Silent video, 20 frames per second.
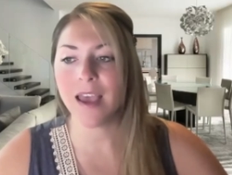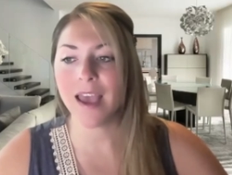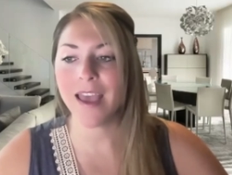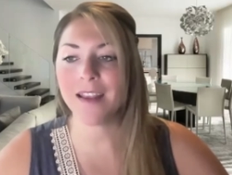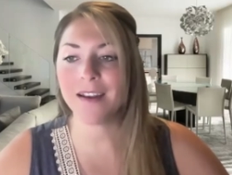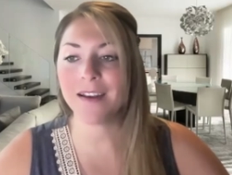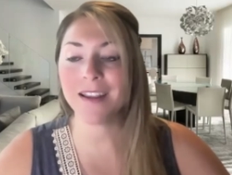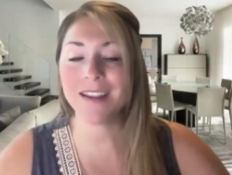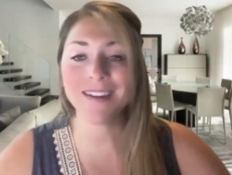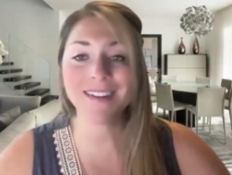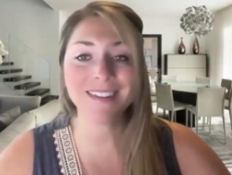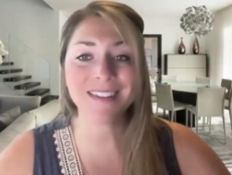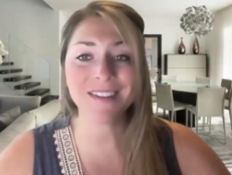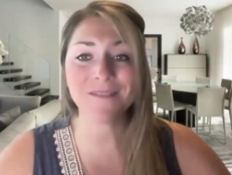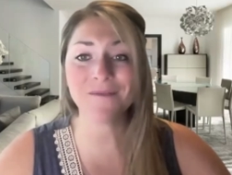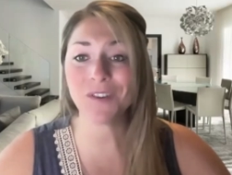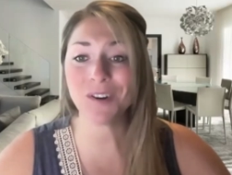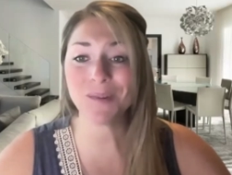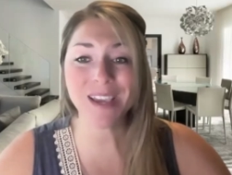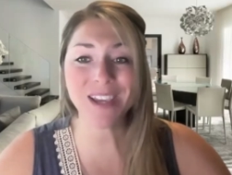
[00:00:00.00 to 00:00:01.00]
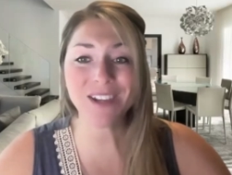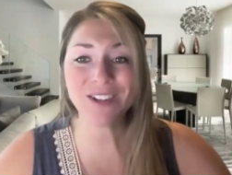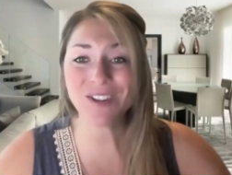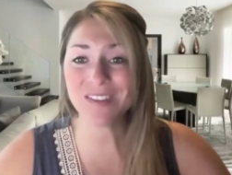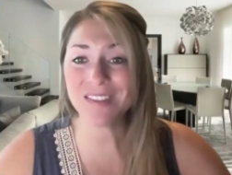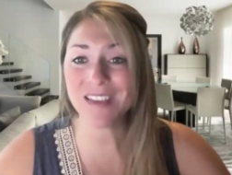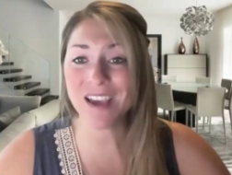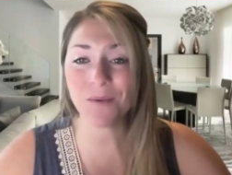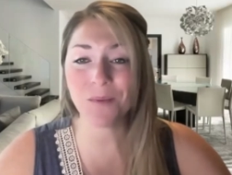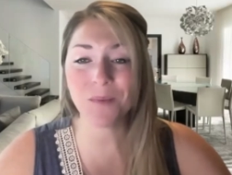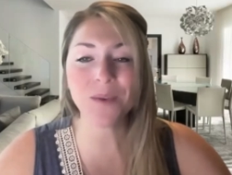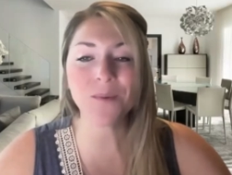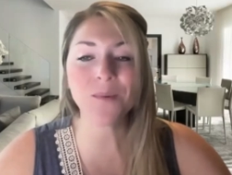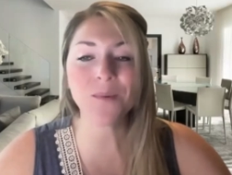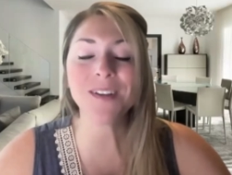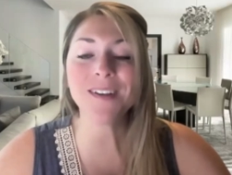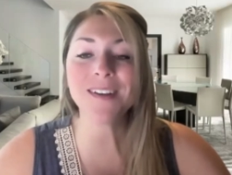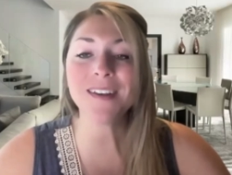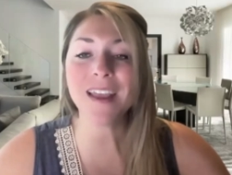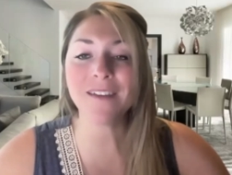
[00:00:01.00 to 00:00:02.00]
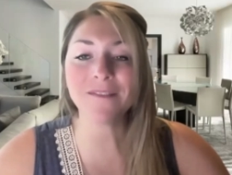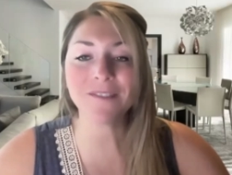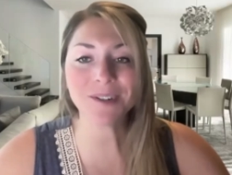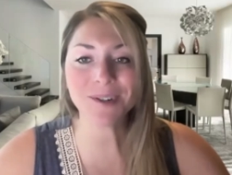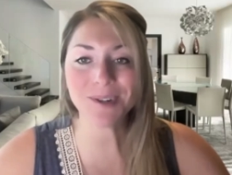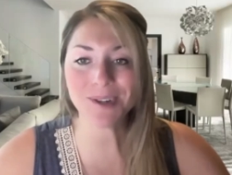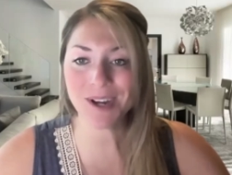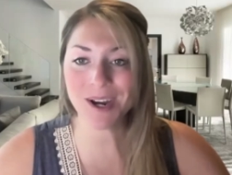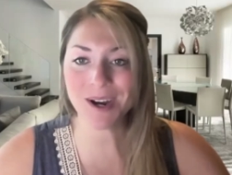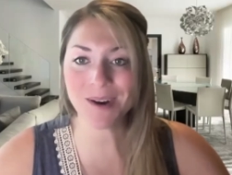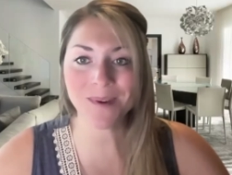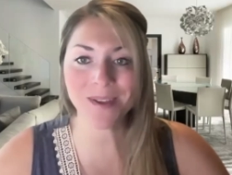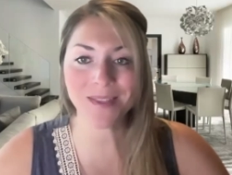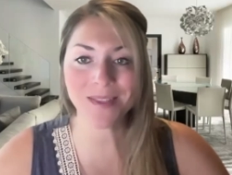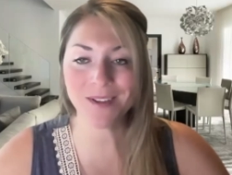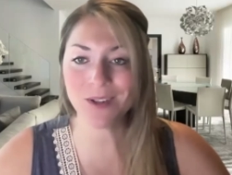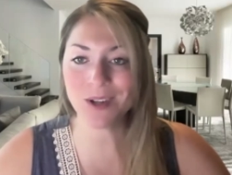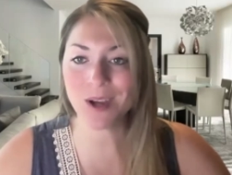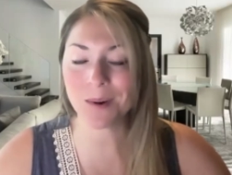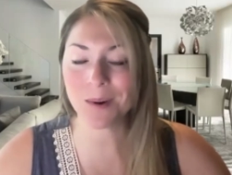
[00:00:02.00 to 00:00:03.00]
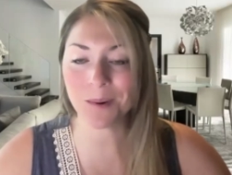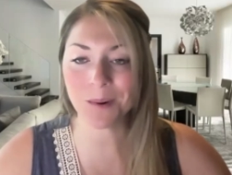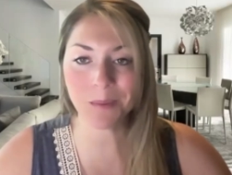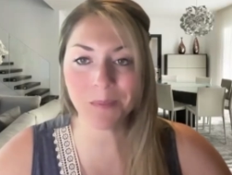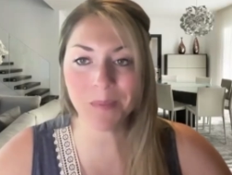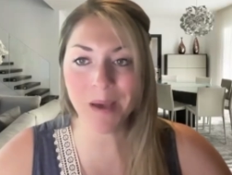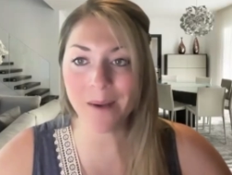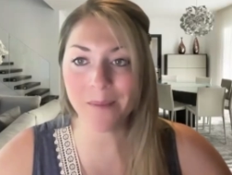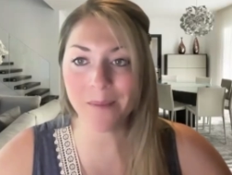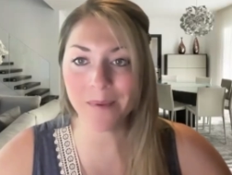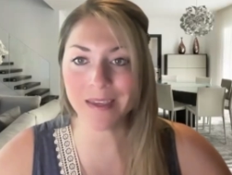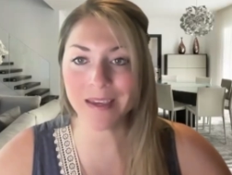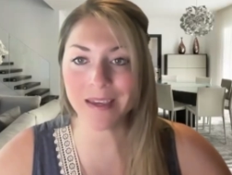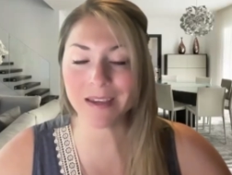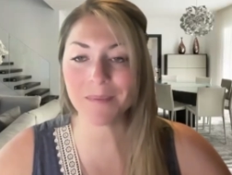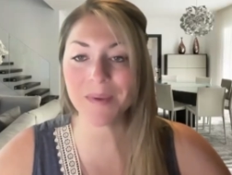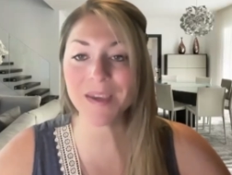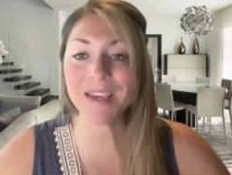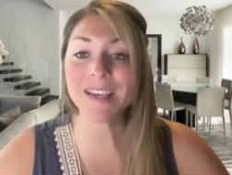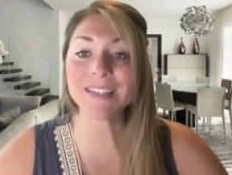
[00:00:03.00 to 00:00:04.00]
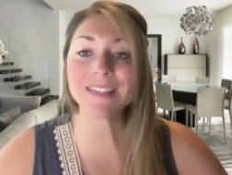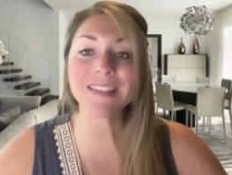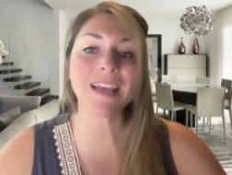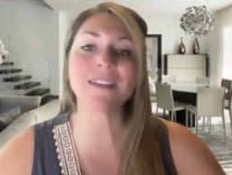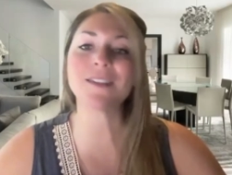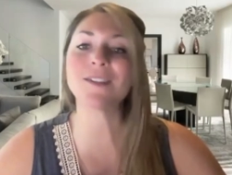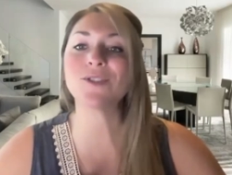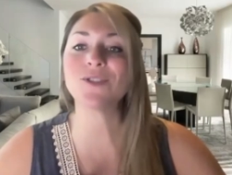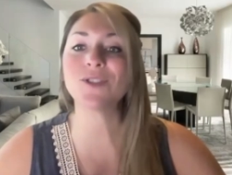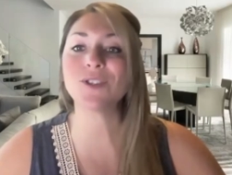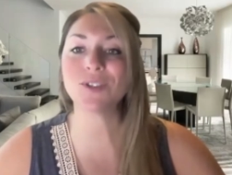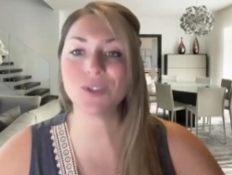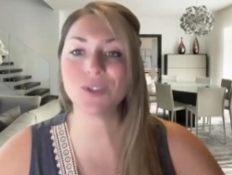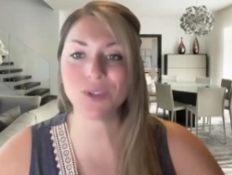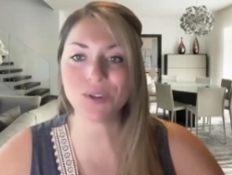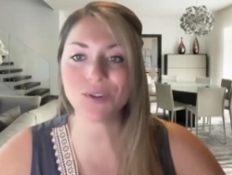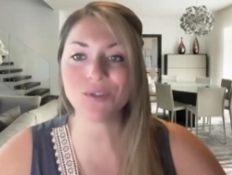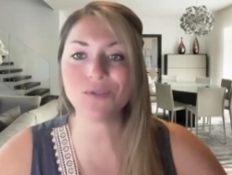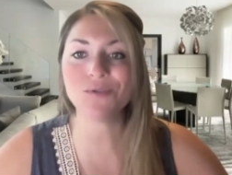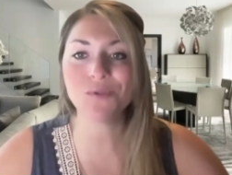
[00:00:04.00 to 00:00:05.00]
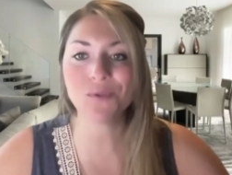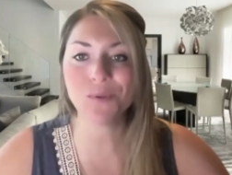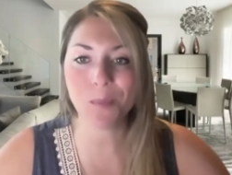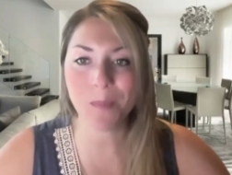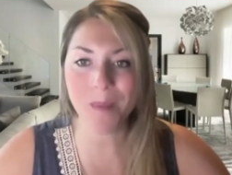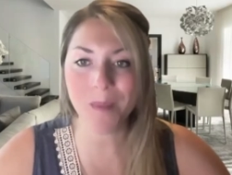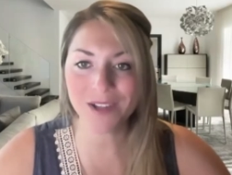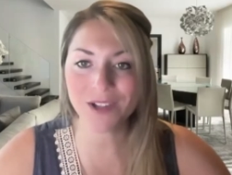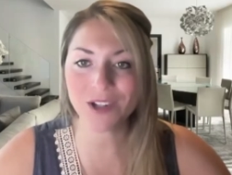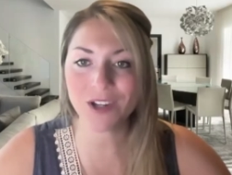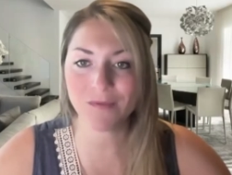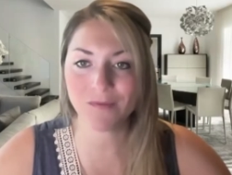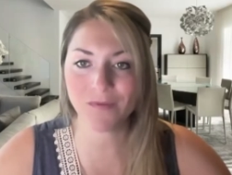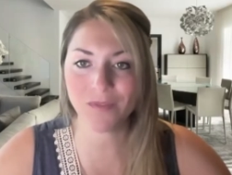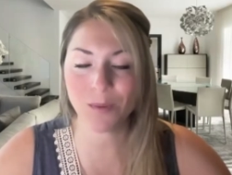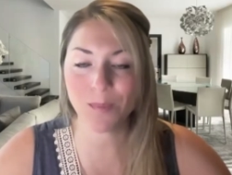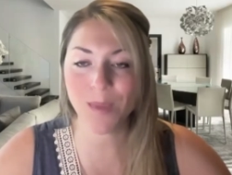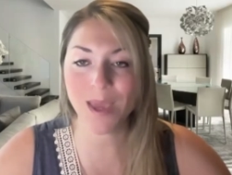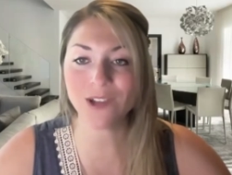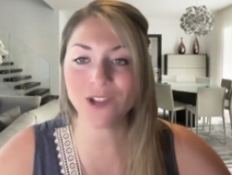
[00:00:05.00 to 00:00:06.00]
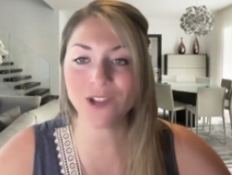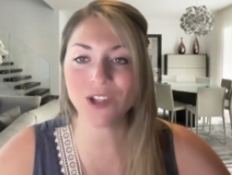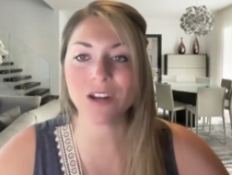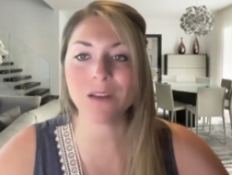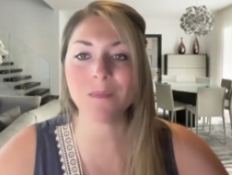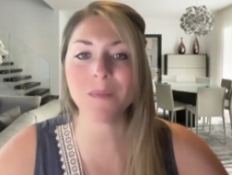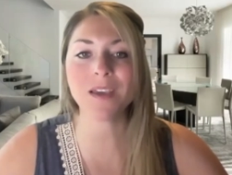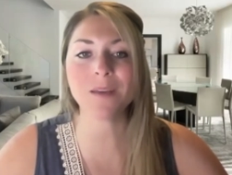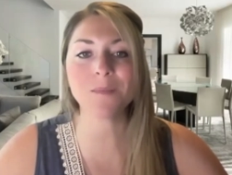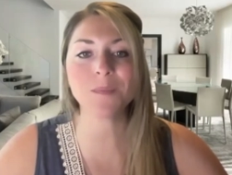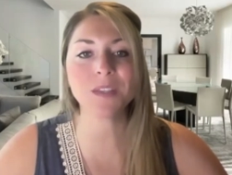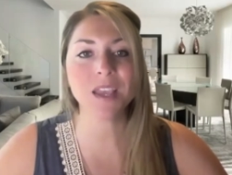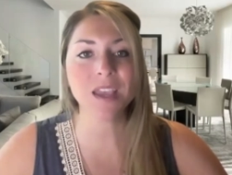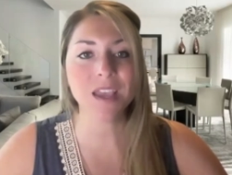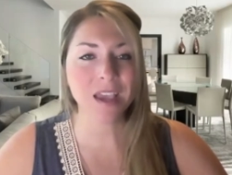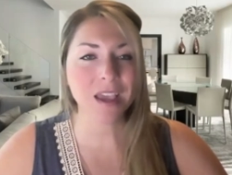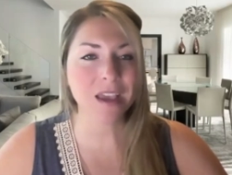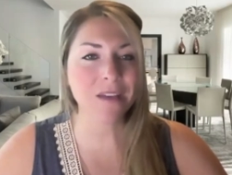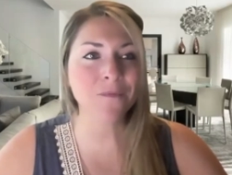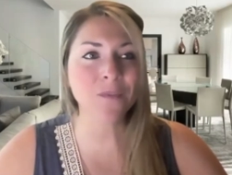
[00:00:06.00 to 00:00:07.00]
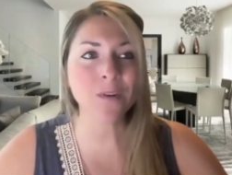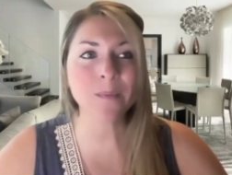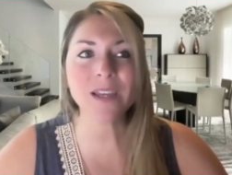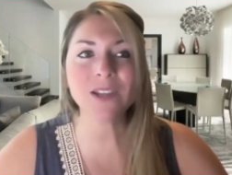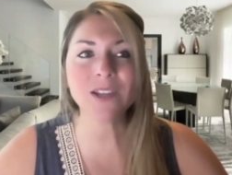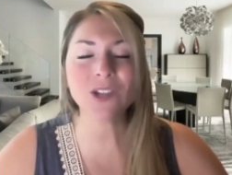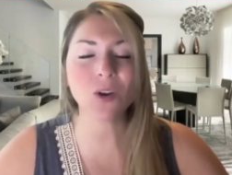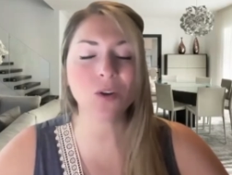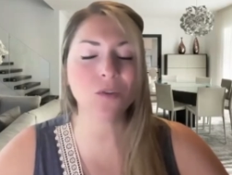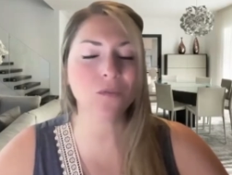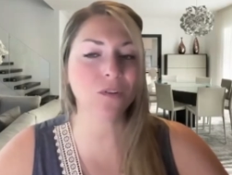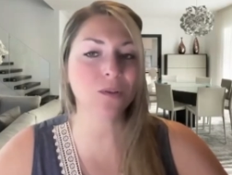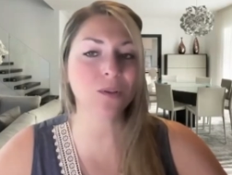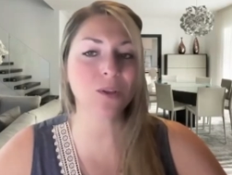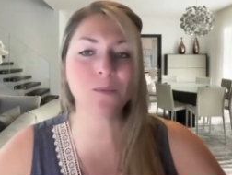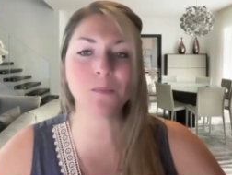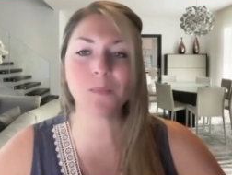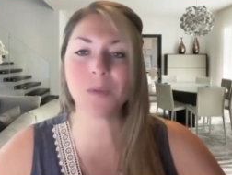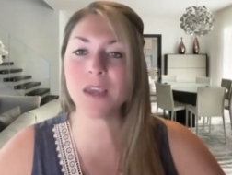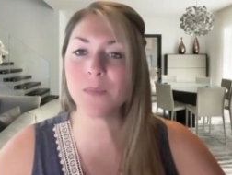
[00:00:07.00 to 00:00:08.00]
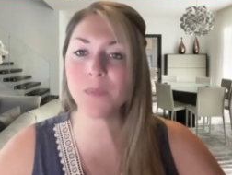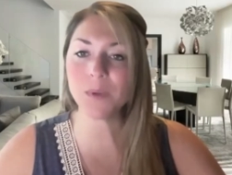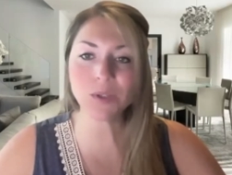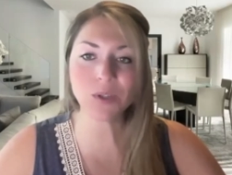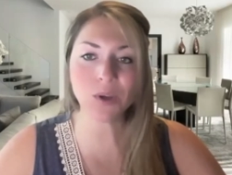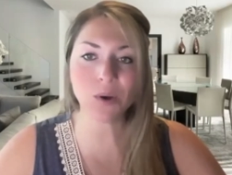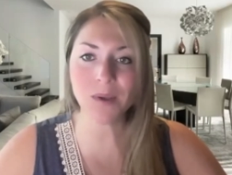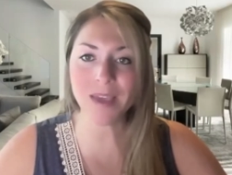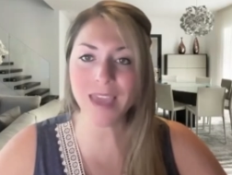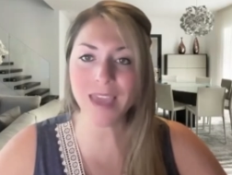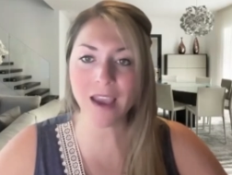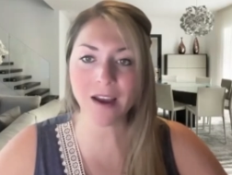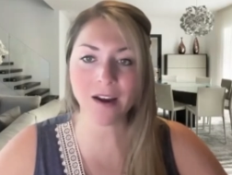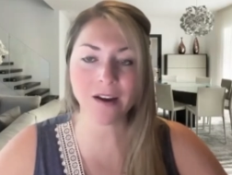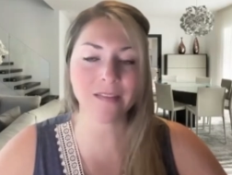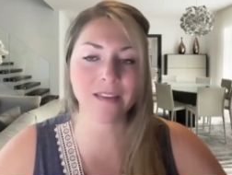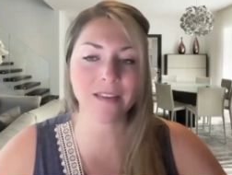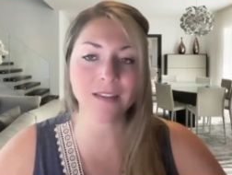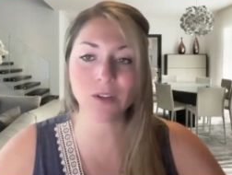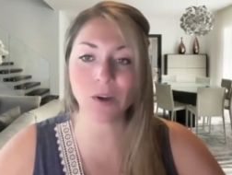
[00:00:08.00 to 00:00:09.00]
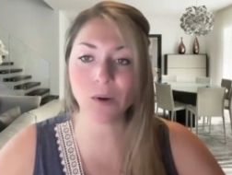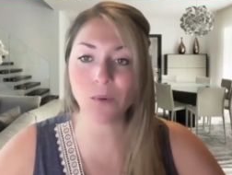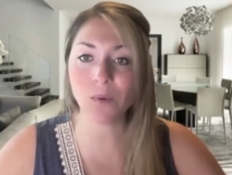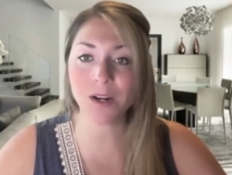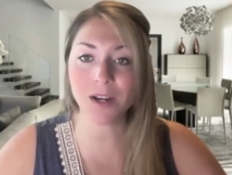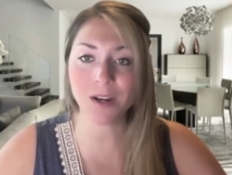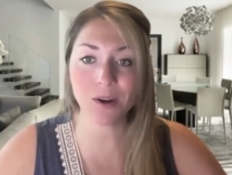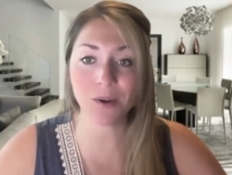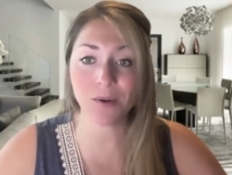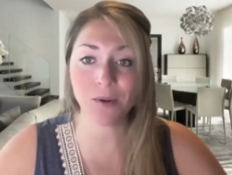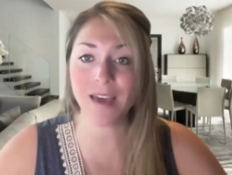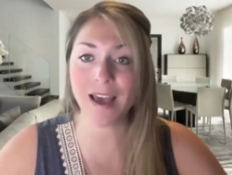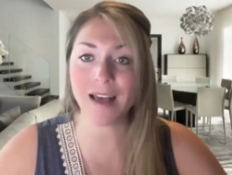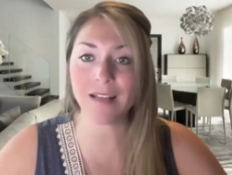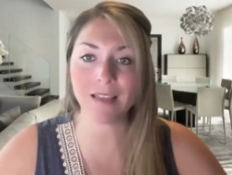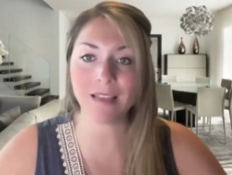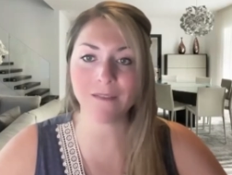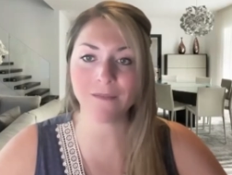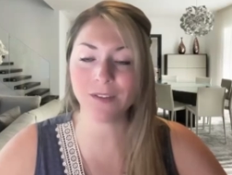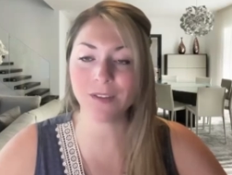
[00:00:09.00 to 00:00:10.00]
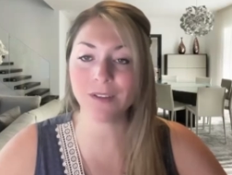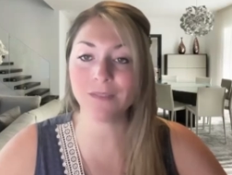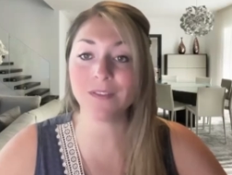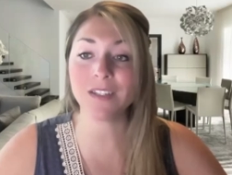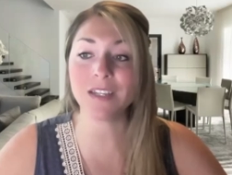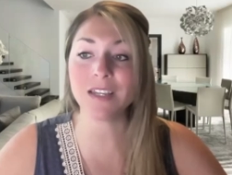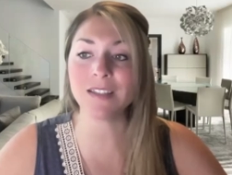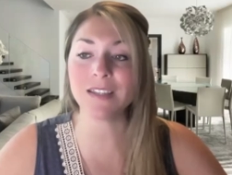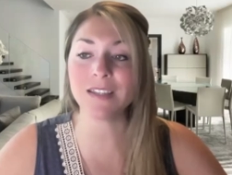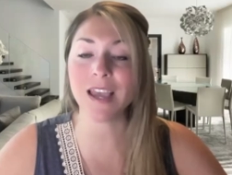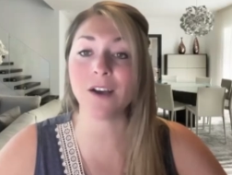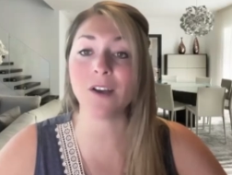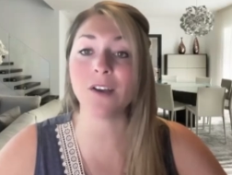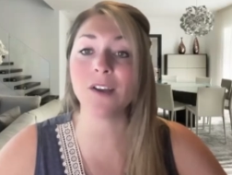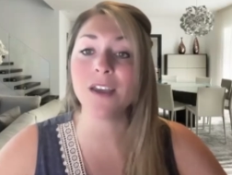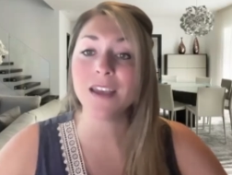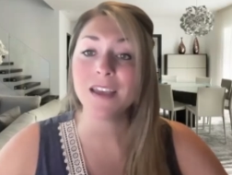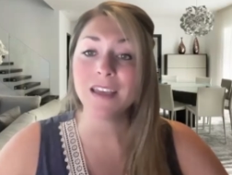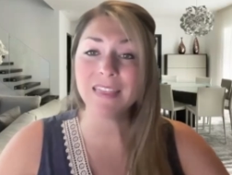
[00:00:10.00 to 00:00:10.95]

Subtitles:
and it is information that we would never share with the general public because that's just too much information. It becomes information overload. People don't care. They don't want to know that level of detail.